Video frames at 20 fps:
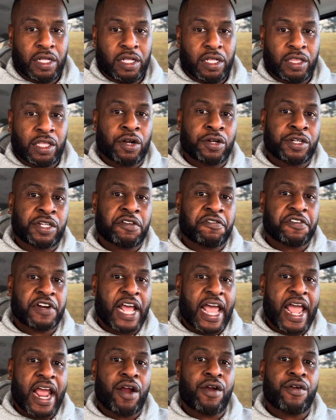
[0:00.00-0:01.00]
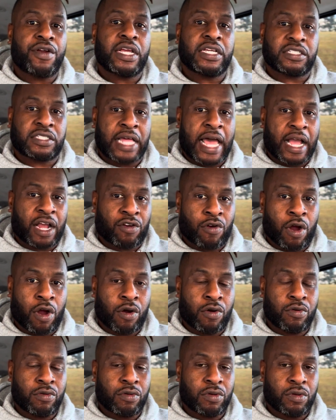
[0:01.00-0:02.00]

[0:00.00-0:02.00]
There are different areas that grow,